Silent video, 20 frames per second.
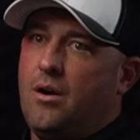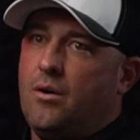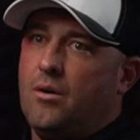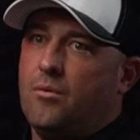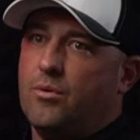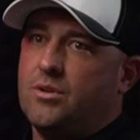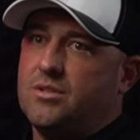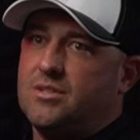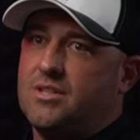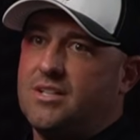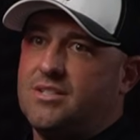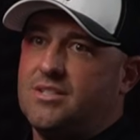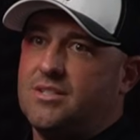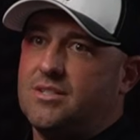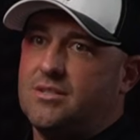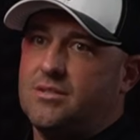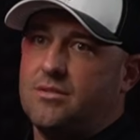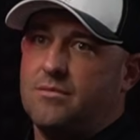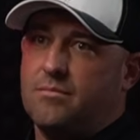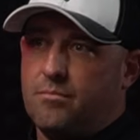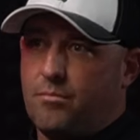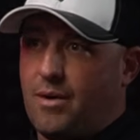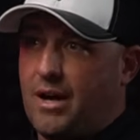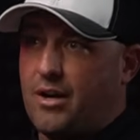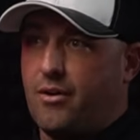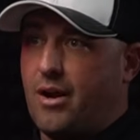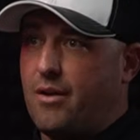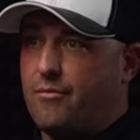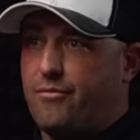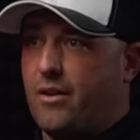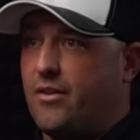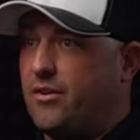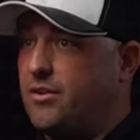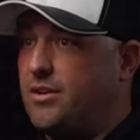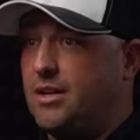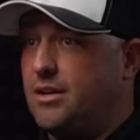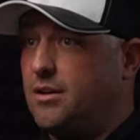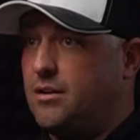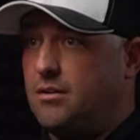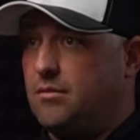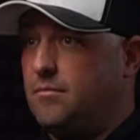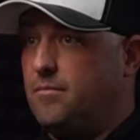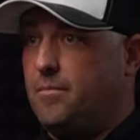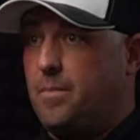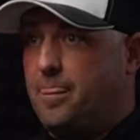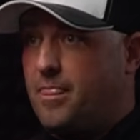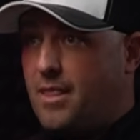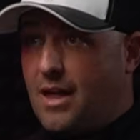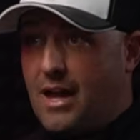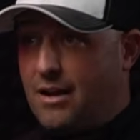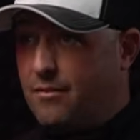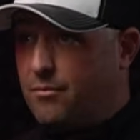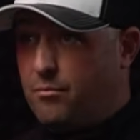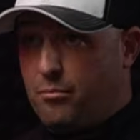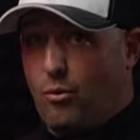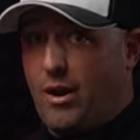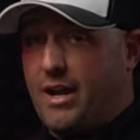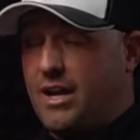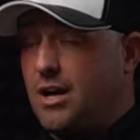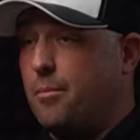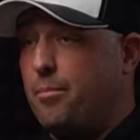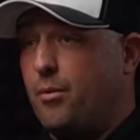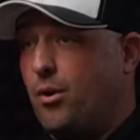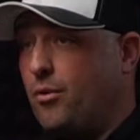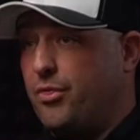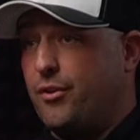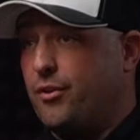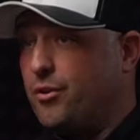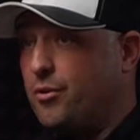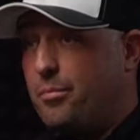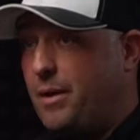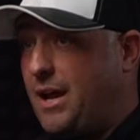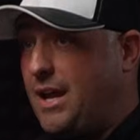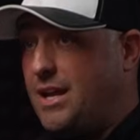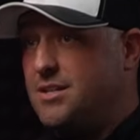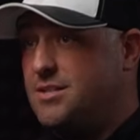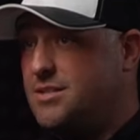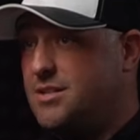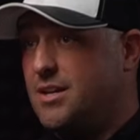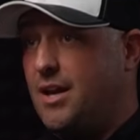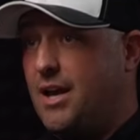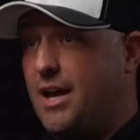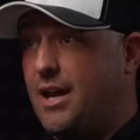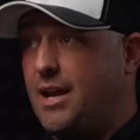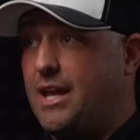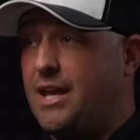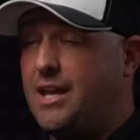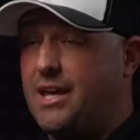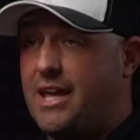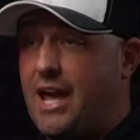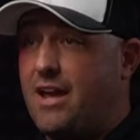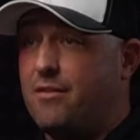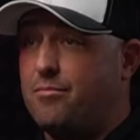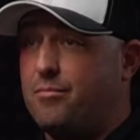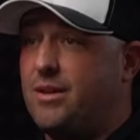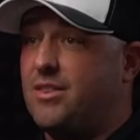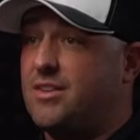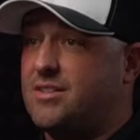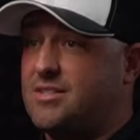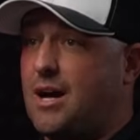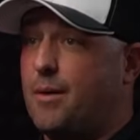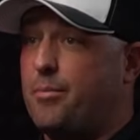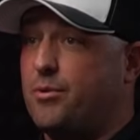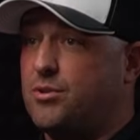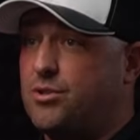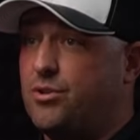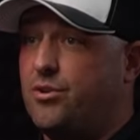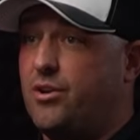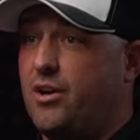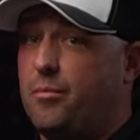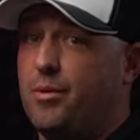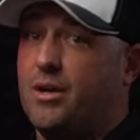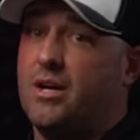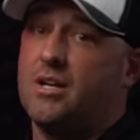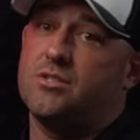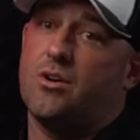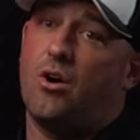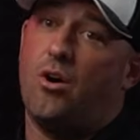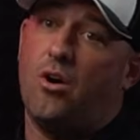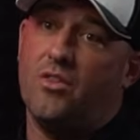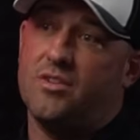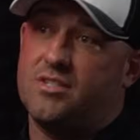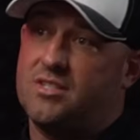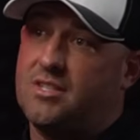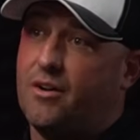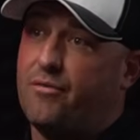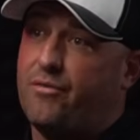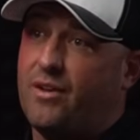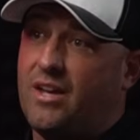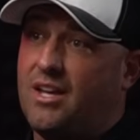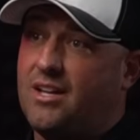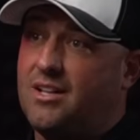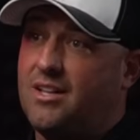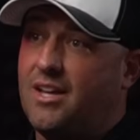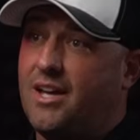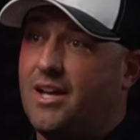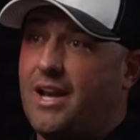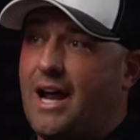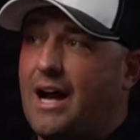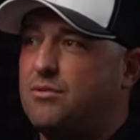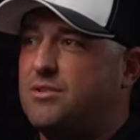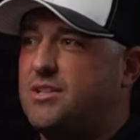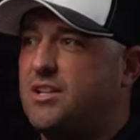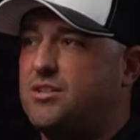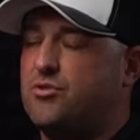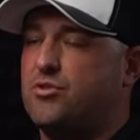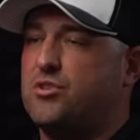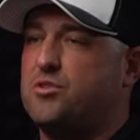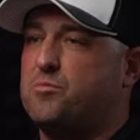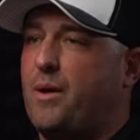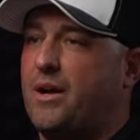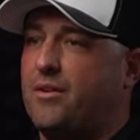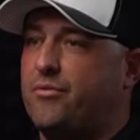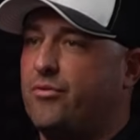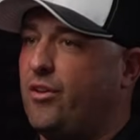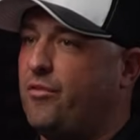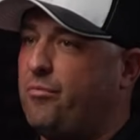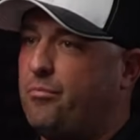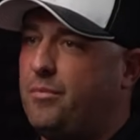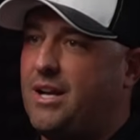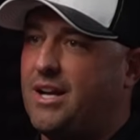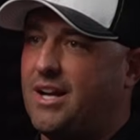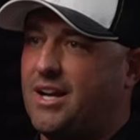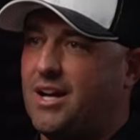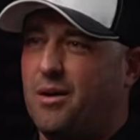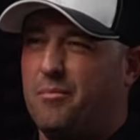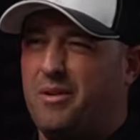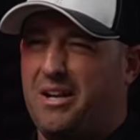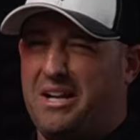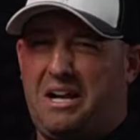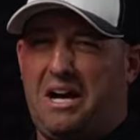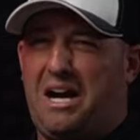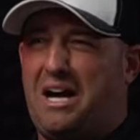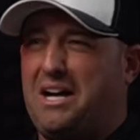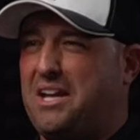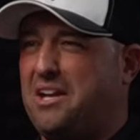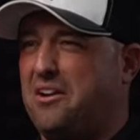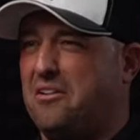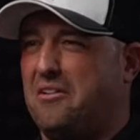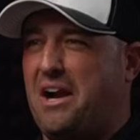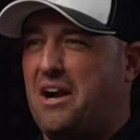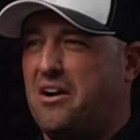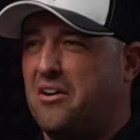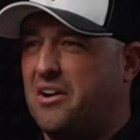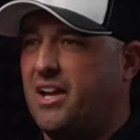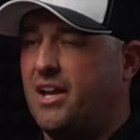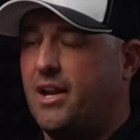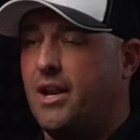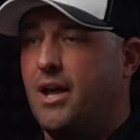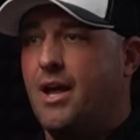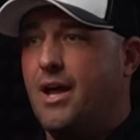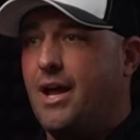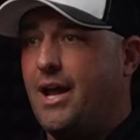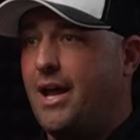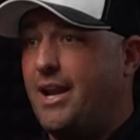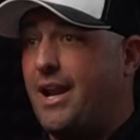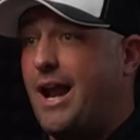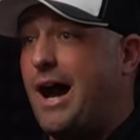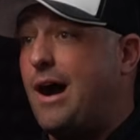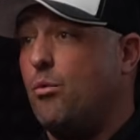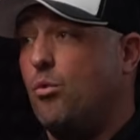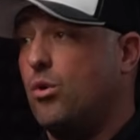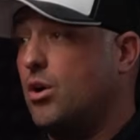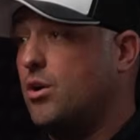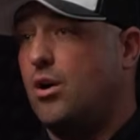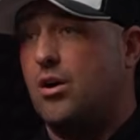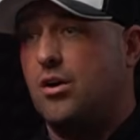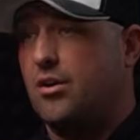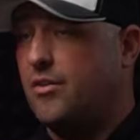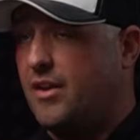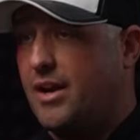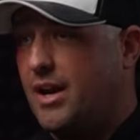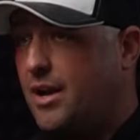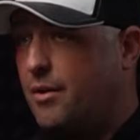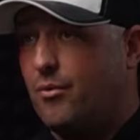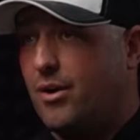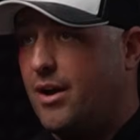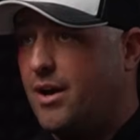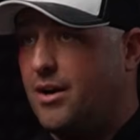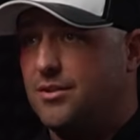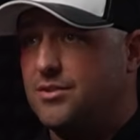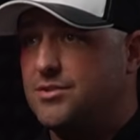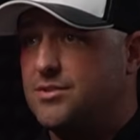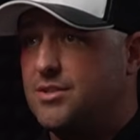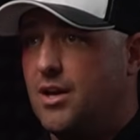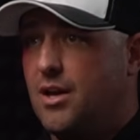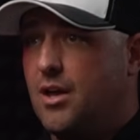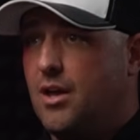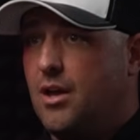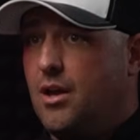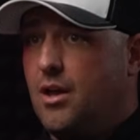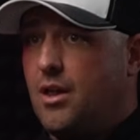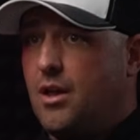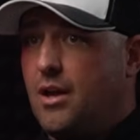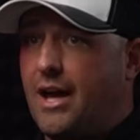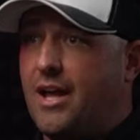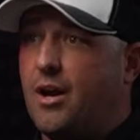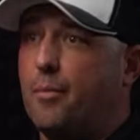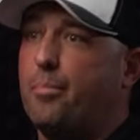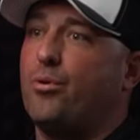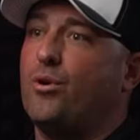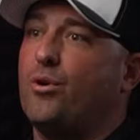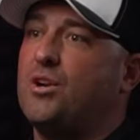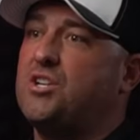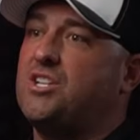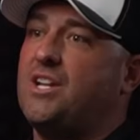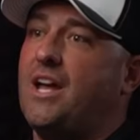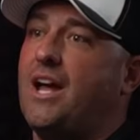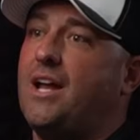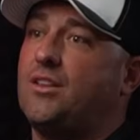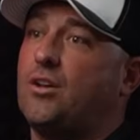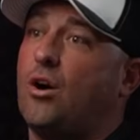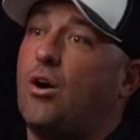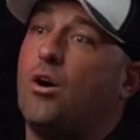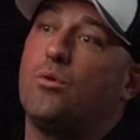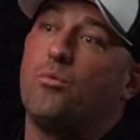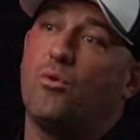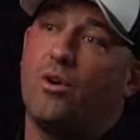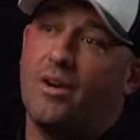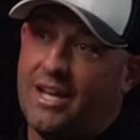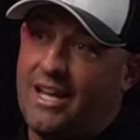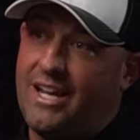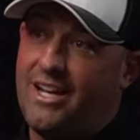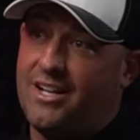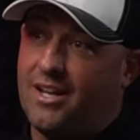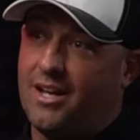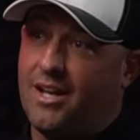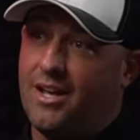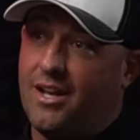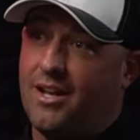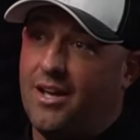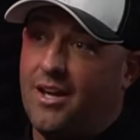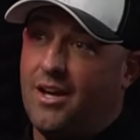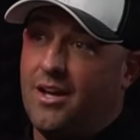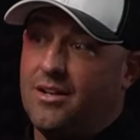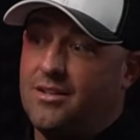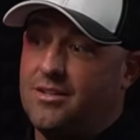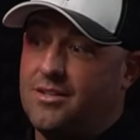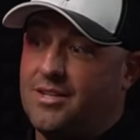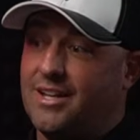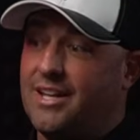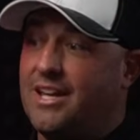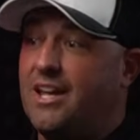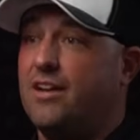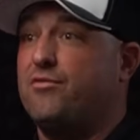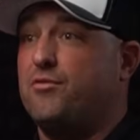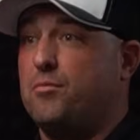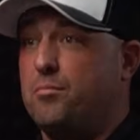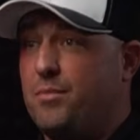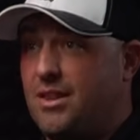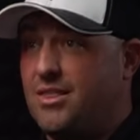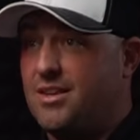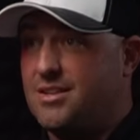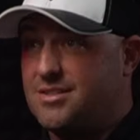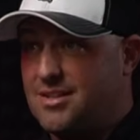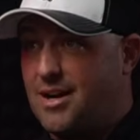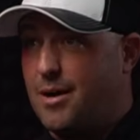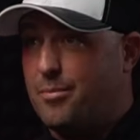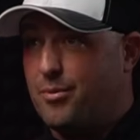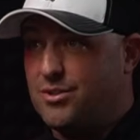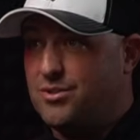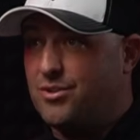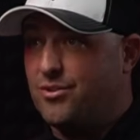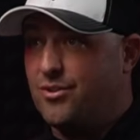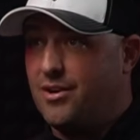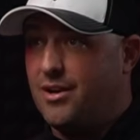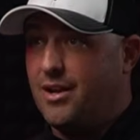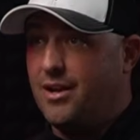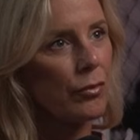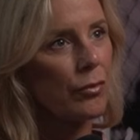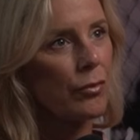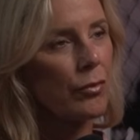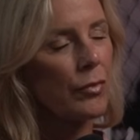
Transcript: was this is my grandfather didn't have wake up on third base and he gave me this opportunity because of all the stuff he did. How disrespectful of me to come in cocky or arrogant and not work harder than anyone else and appreciate the hard work he did to gift me this opportunity.